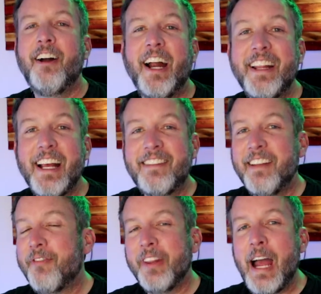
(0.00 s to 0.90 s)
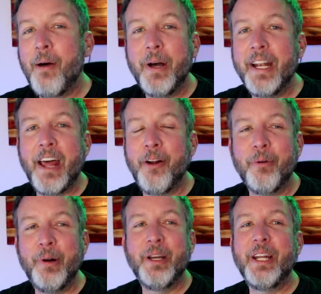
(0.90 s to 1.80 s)
All right, that's it for that one. I
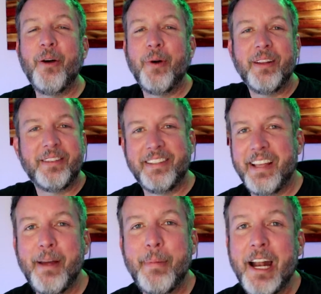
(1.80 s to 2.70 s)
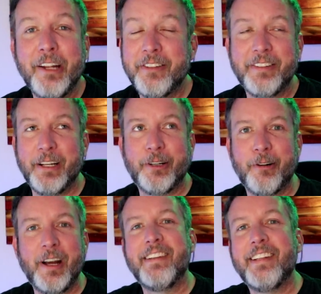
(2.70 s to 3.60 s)
don't really know what else to say about it. Just a
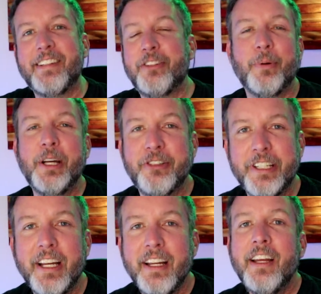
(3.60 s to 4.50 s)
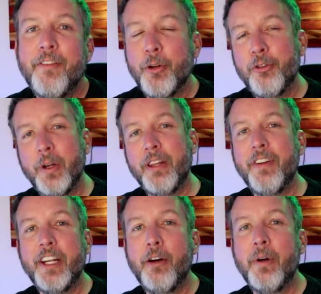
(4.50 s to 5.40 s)
crazy situation. If you enjoyed the
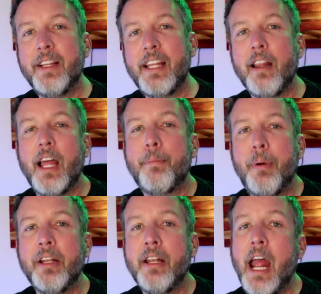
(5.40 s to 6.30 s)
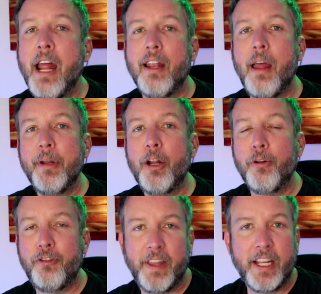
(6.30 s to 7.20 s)
video, hit that like button and let me know
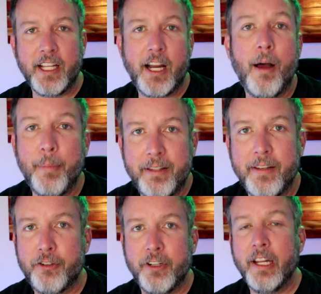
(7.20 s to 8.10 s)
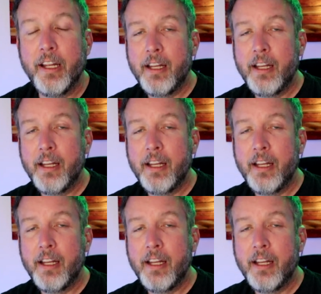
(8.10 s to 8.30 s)
what you think in the comment section.